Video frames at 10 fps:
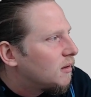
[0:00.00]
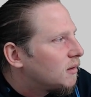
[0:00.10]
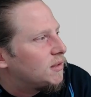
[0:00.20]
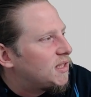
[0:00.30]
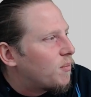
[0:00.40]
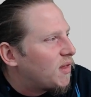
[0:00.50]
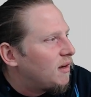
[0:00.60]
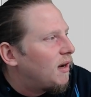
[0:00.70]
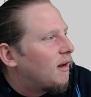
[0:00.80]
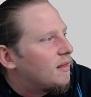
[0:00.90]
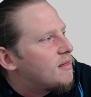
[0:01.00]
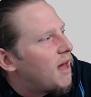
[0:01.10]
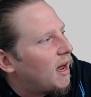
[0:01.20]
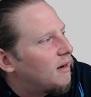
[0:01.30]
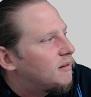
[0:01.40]
Something like
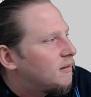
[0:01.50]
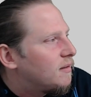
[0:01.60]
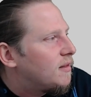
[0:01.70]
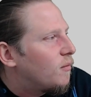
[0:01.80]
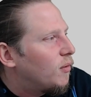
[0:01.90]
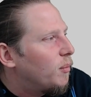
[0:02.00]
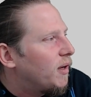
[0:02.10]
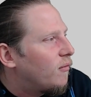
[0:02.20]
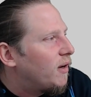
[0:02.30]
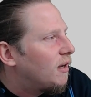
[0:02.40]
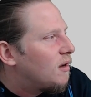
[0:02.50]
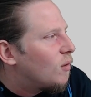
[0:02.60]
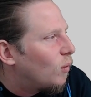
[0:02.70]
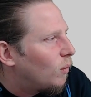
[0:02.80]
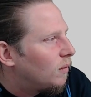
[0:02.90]
that. That will be really
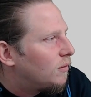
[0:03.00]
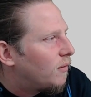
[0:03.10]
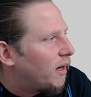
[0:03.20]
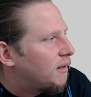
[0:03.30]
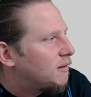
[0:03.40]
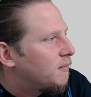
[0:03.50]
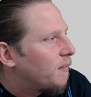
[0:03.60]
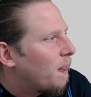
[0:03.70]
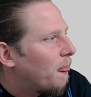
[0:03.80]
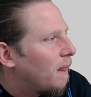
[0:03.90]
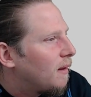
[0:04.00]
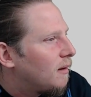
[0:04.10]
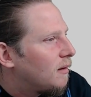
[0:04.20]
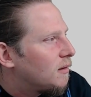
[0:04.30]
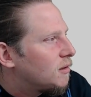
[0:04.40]
cool, right?
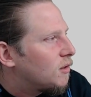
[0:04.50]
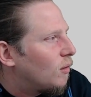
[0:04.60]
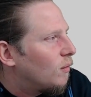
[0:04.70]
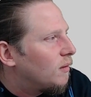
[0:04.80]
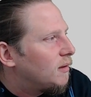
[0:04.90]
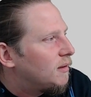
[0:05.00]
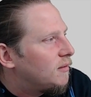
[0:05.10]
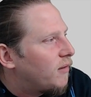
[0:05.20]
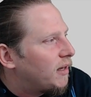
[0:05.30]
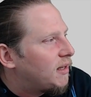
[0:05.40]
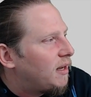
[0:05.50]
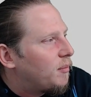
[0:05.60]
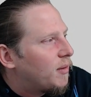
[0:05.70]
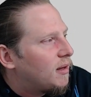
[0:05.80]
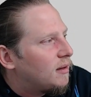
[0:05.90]
So right click,
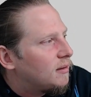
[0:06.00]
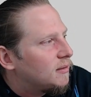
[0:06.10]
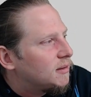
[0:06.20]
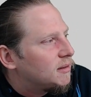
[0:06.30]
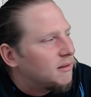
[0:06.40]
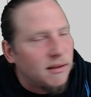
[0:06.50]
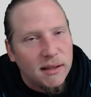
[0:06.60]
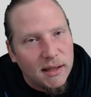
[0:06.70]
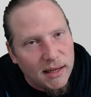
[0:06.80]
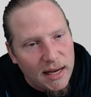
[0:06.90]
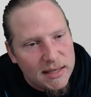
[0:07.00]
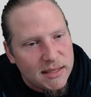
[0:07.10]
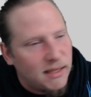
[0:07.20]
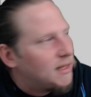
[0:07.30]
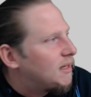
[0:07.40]
classic,